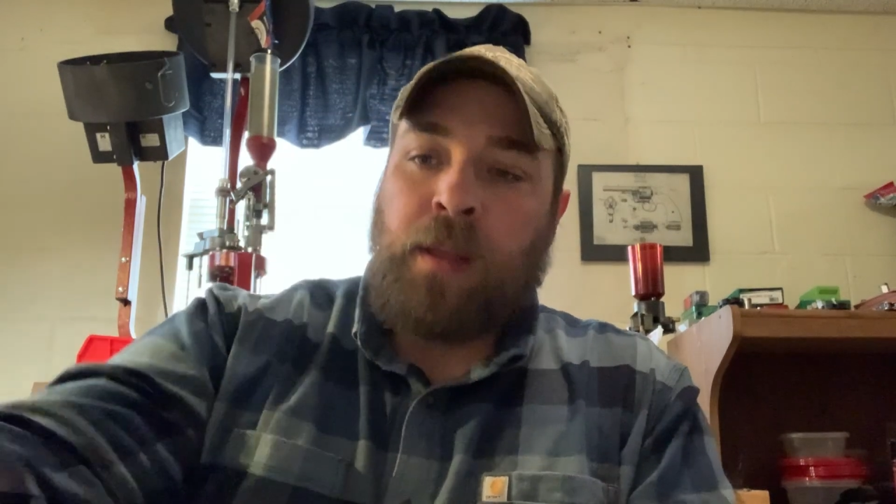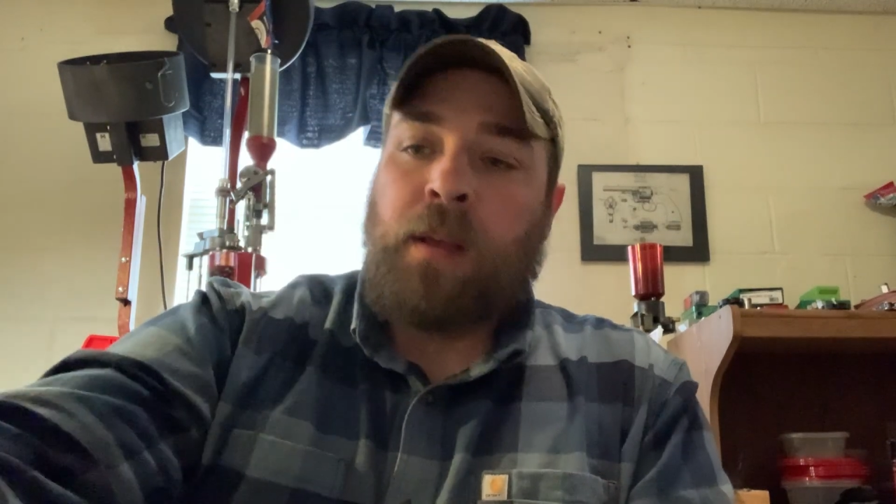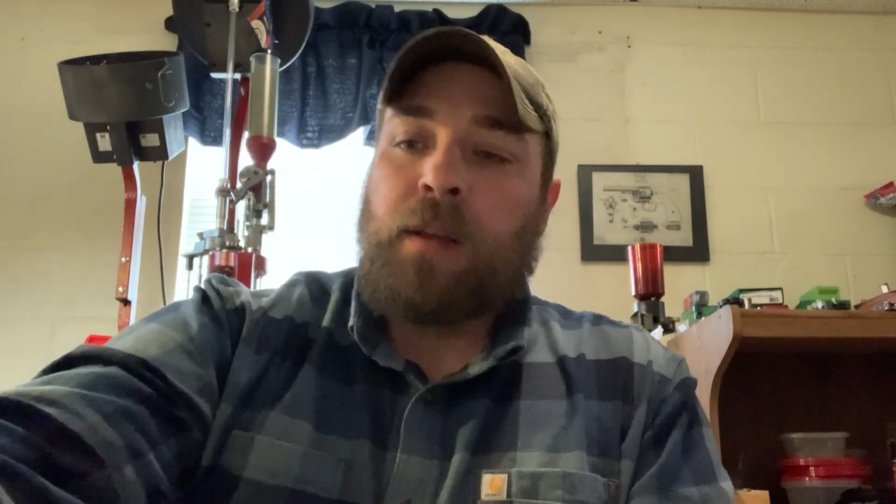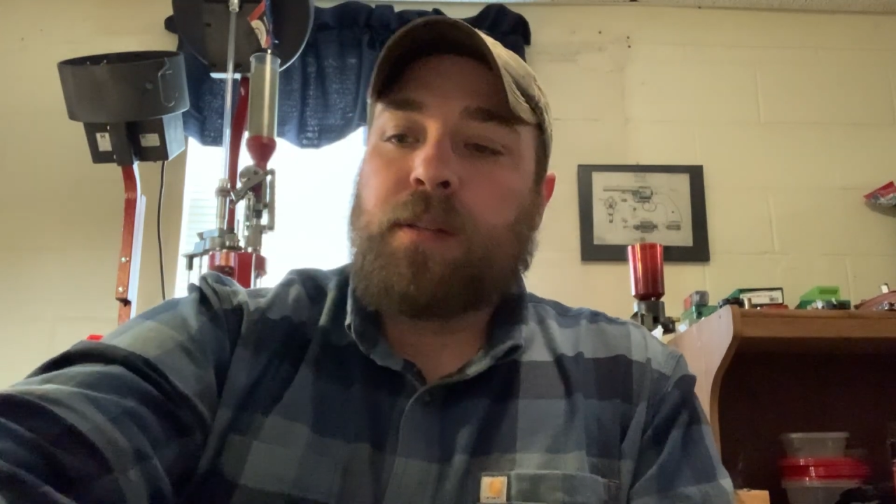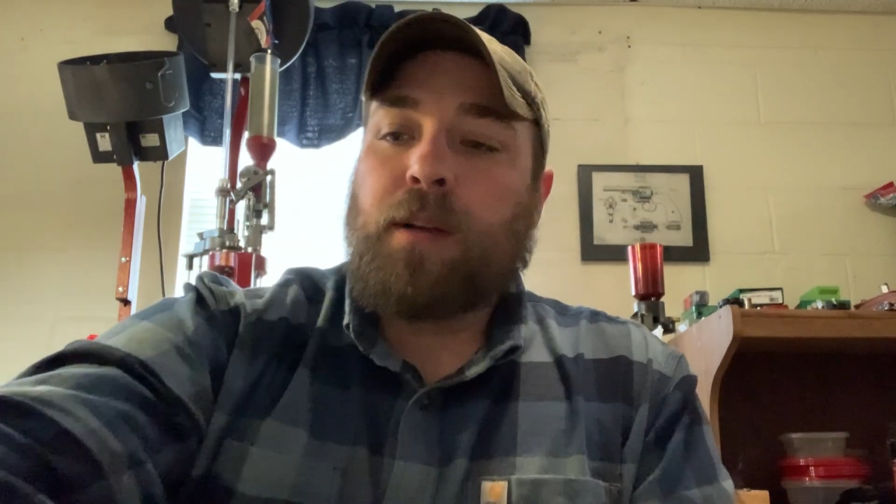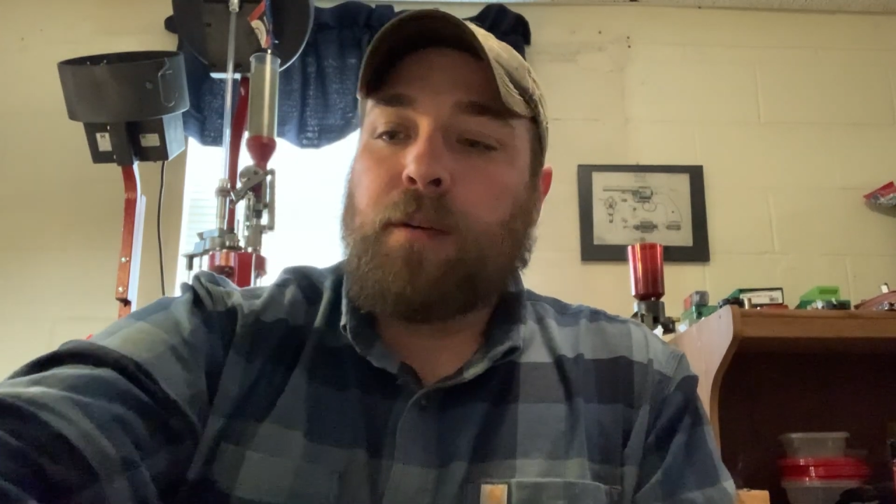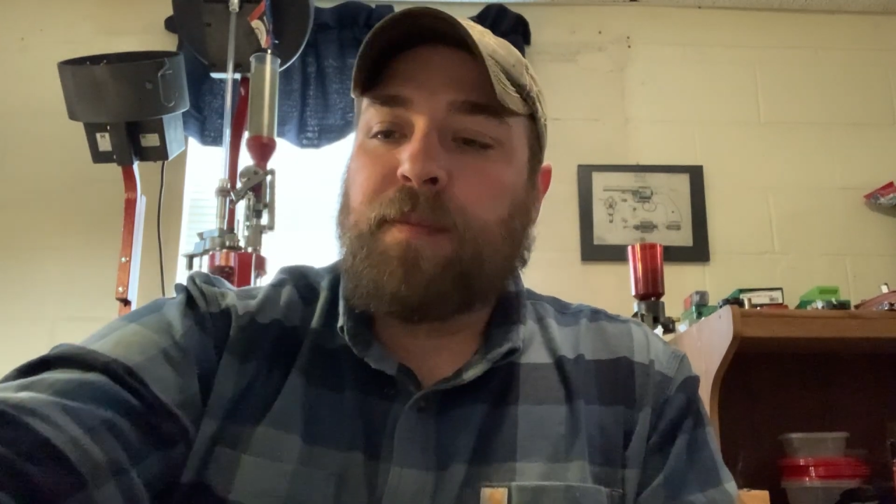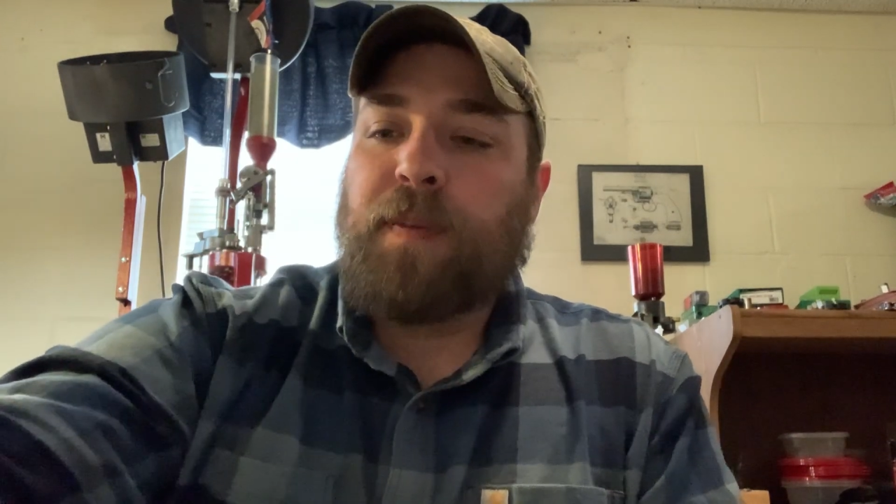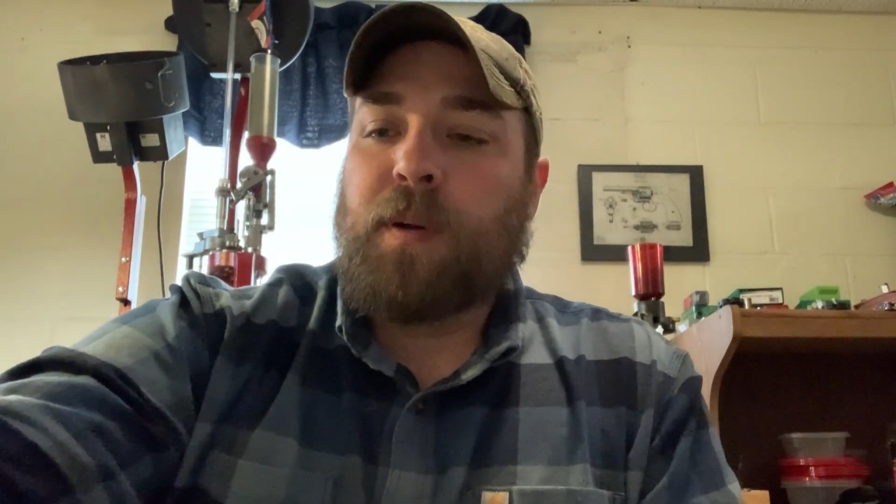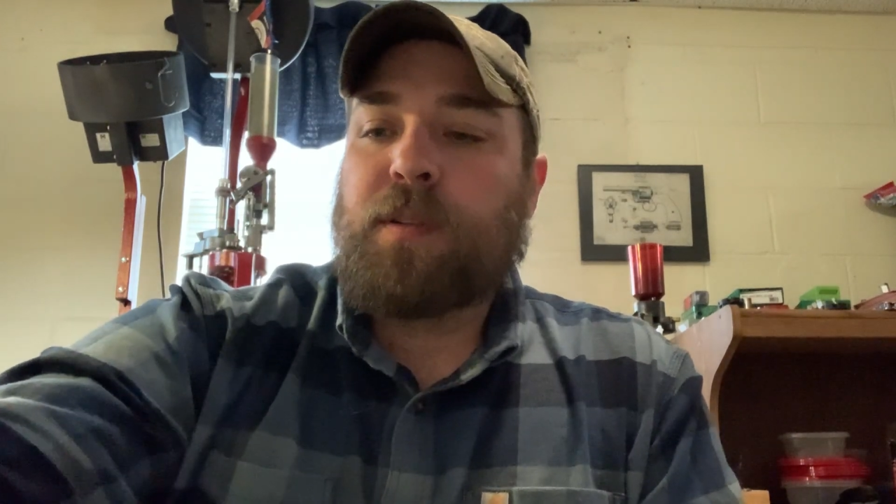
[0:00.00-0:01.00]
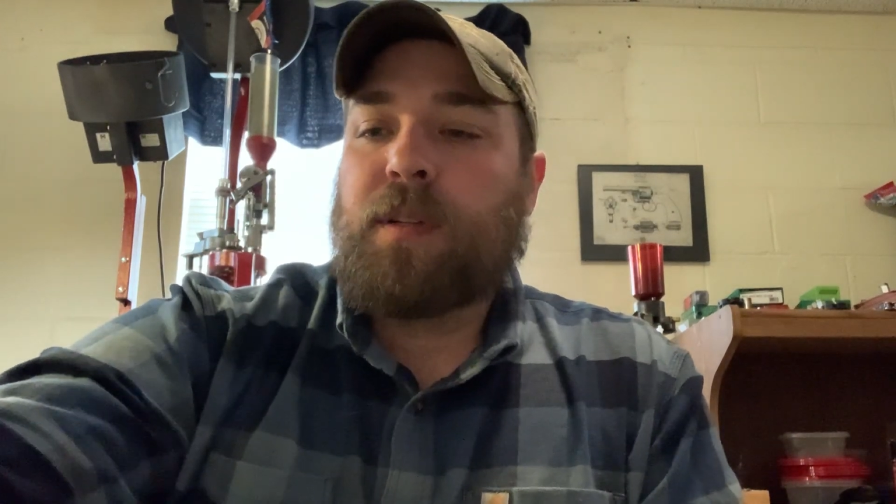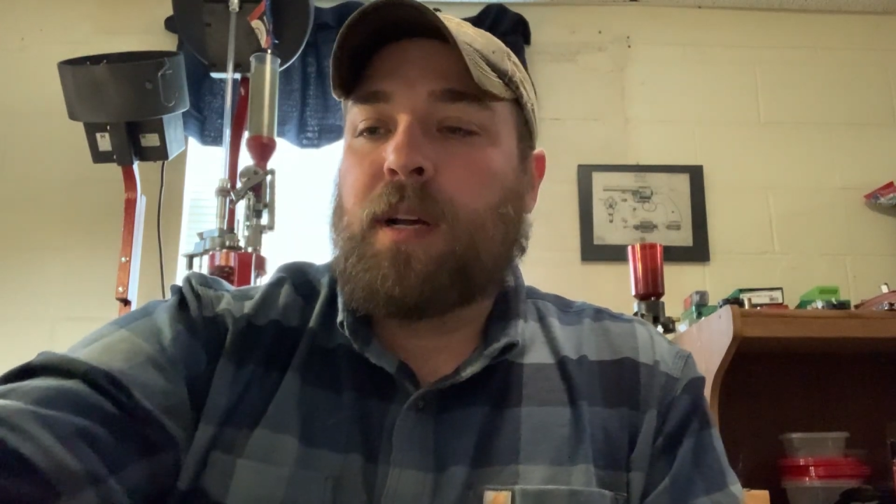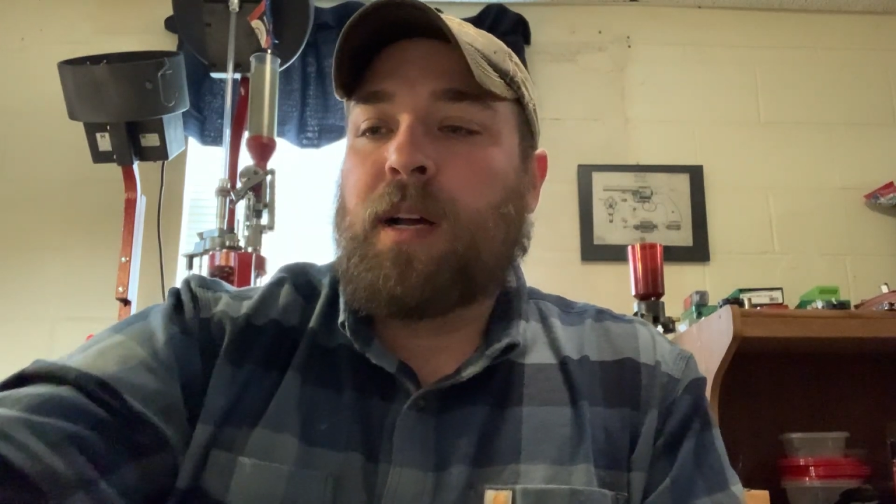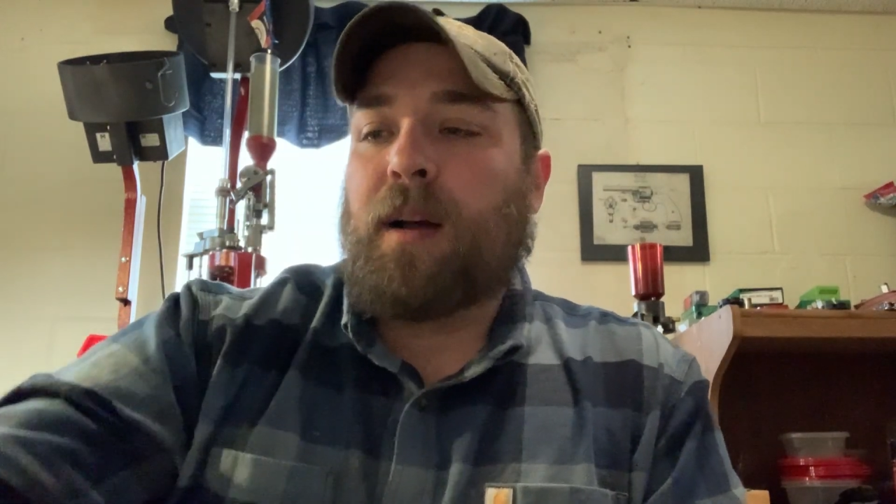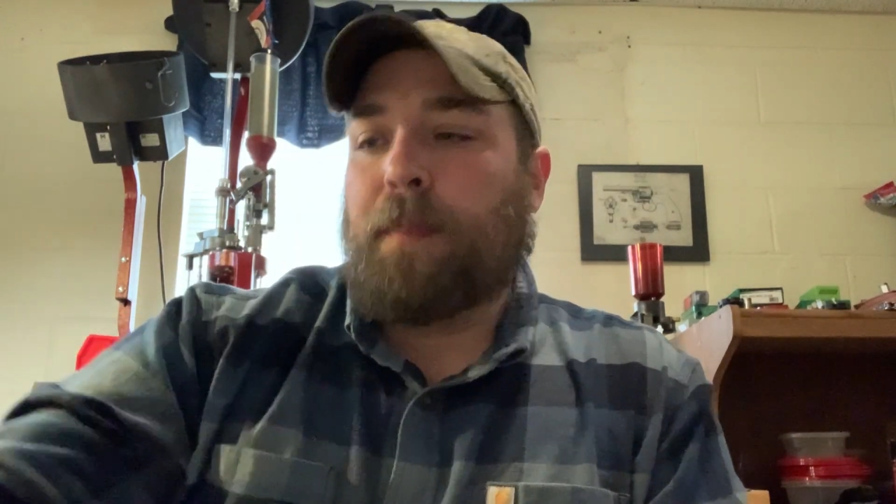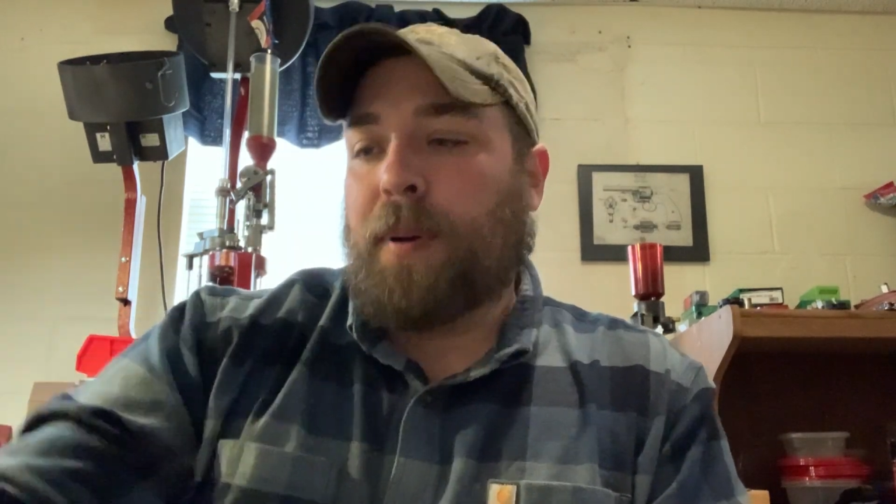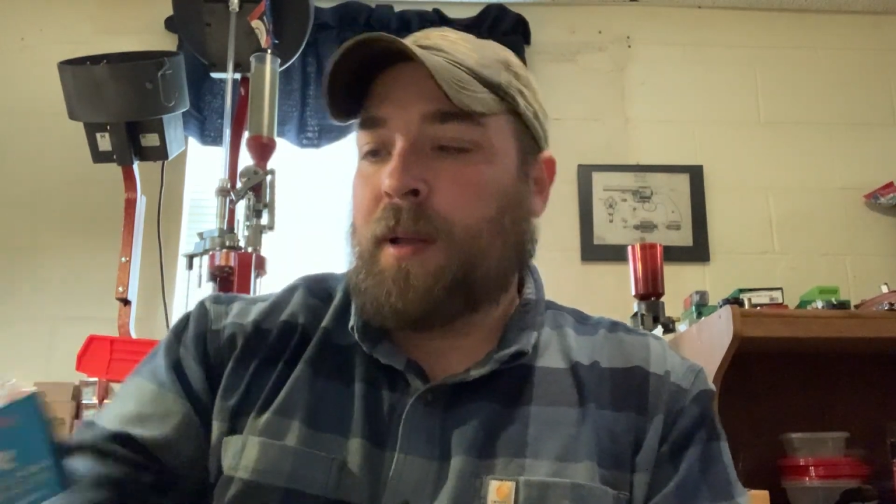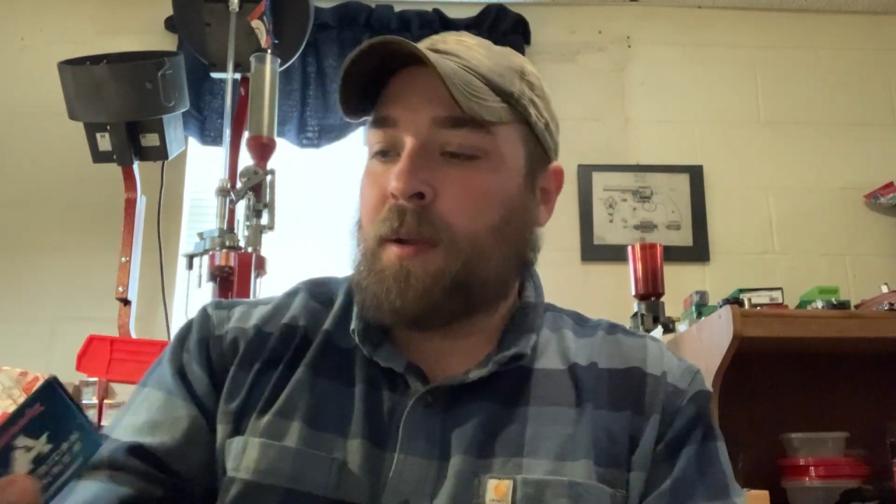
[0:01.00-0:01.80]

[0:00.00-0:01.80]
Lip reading: So first up,